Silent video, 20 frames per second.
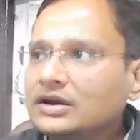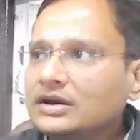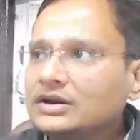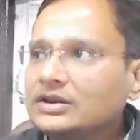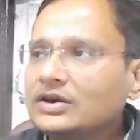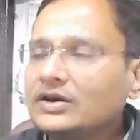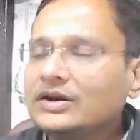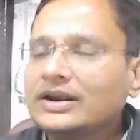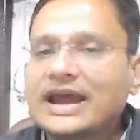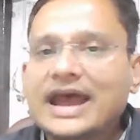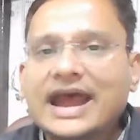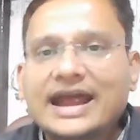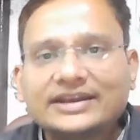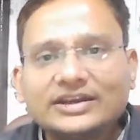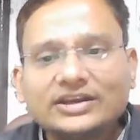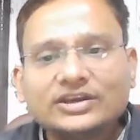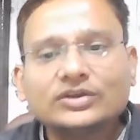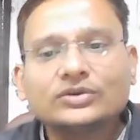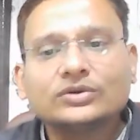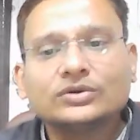your
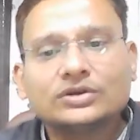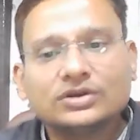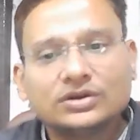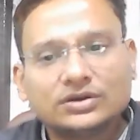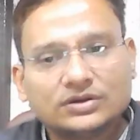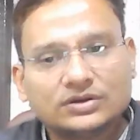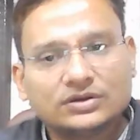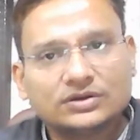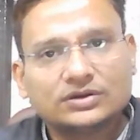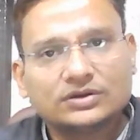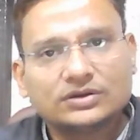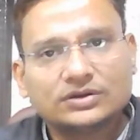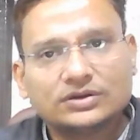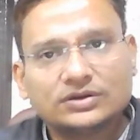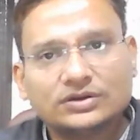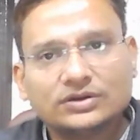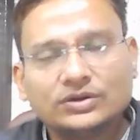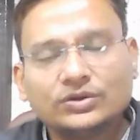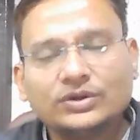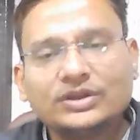attitude
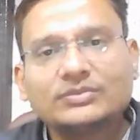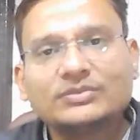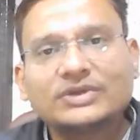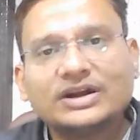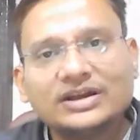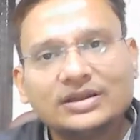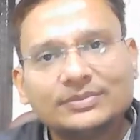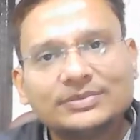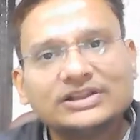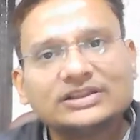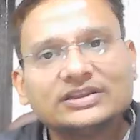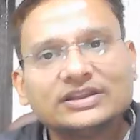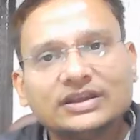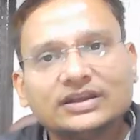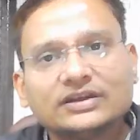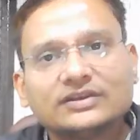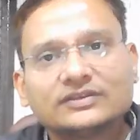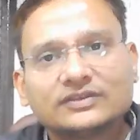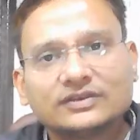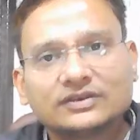doing multiple
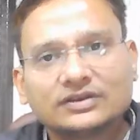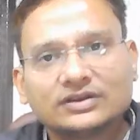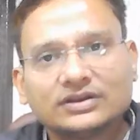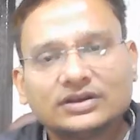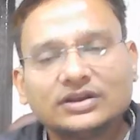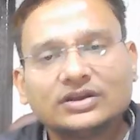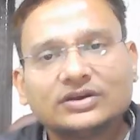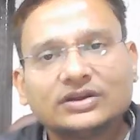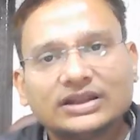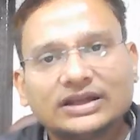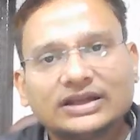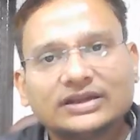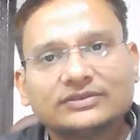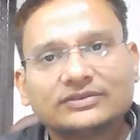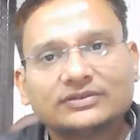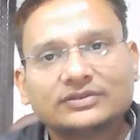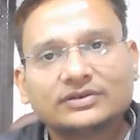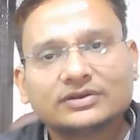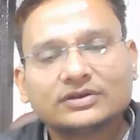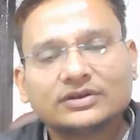things in your life
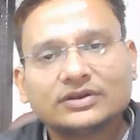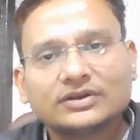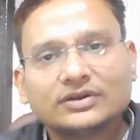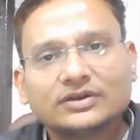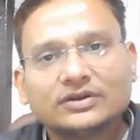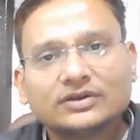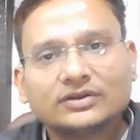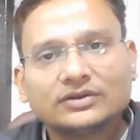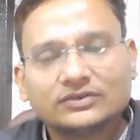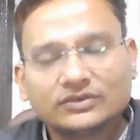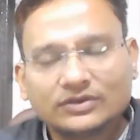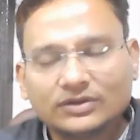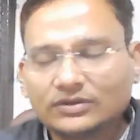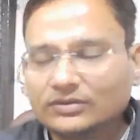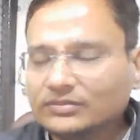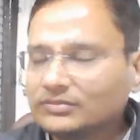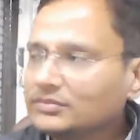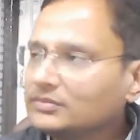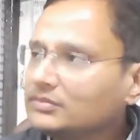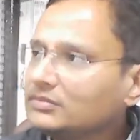
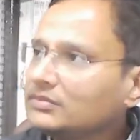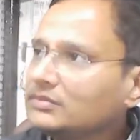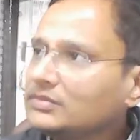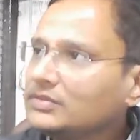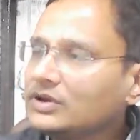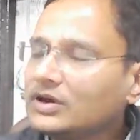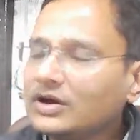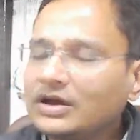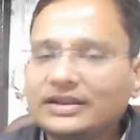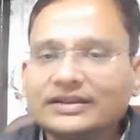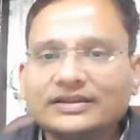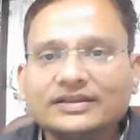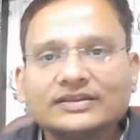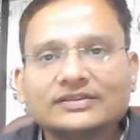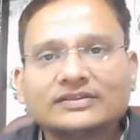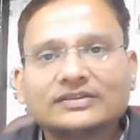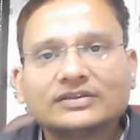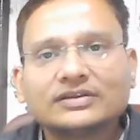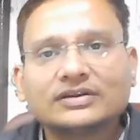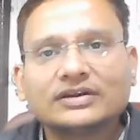so knowledge
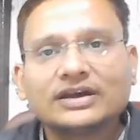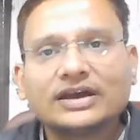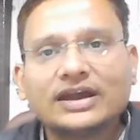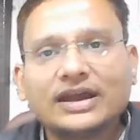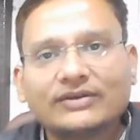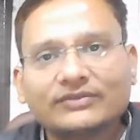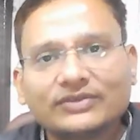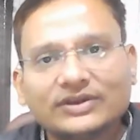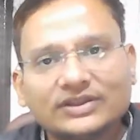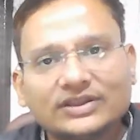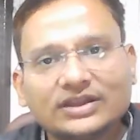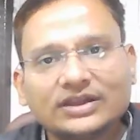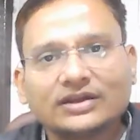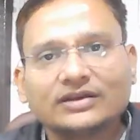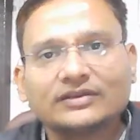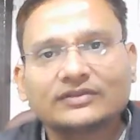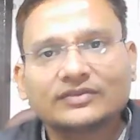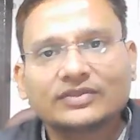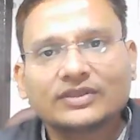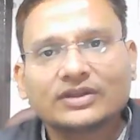is
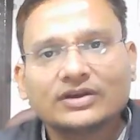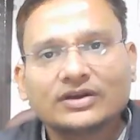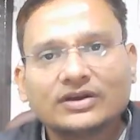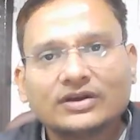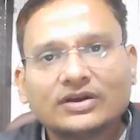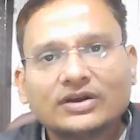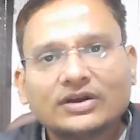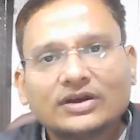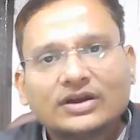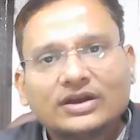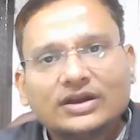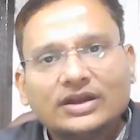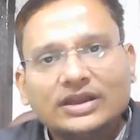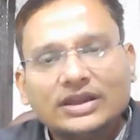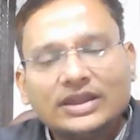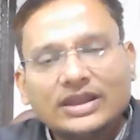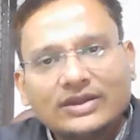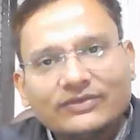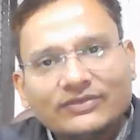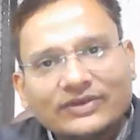everything
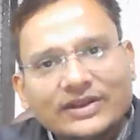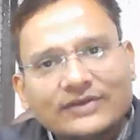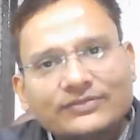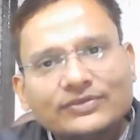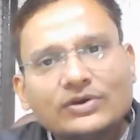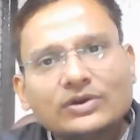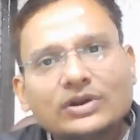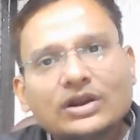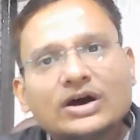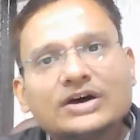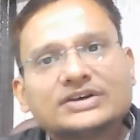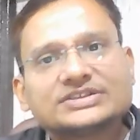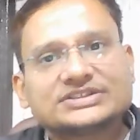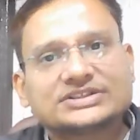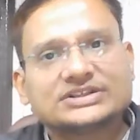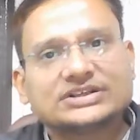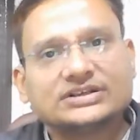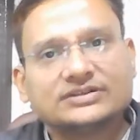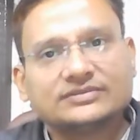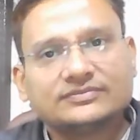even if you
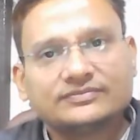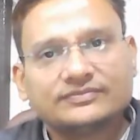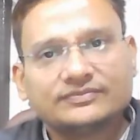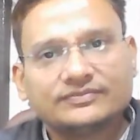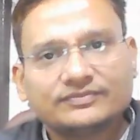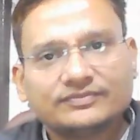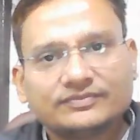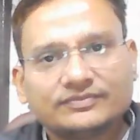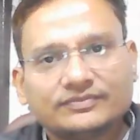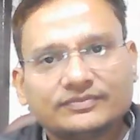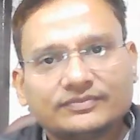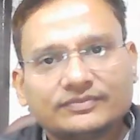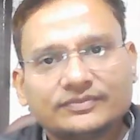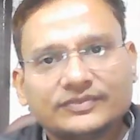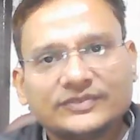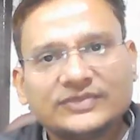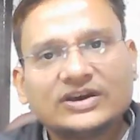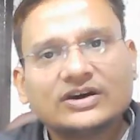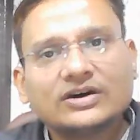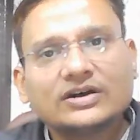lost
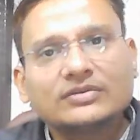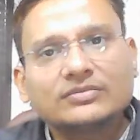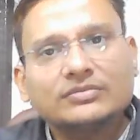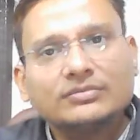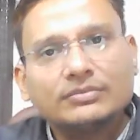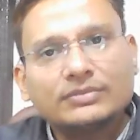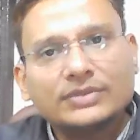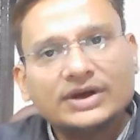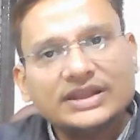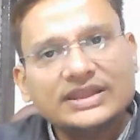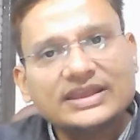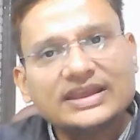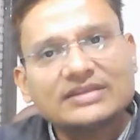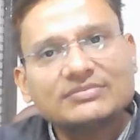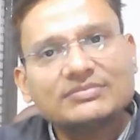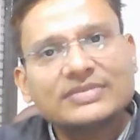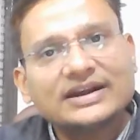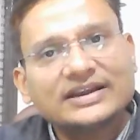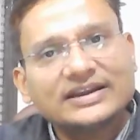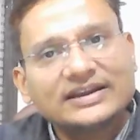your money
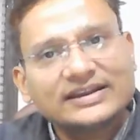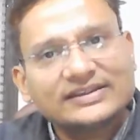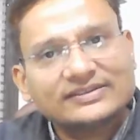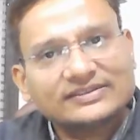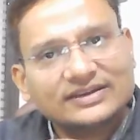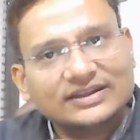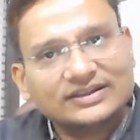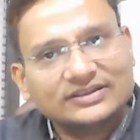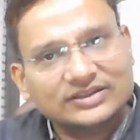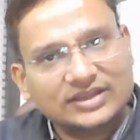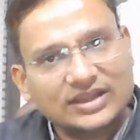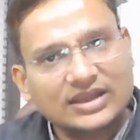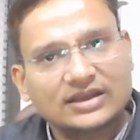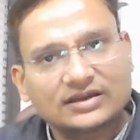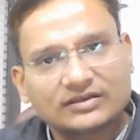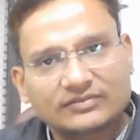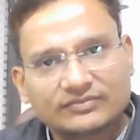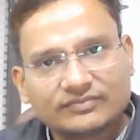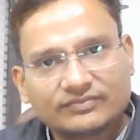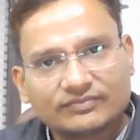and materialistic
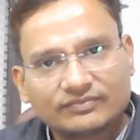thing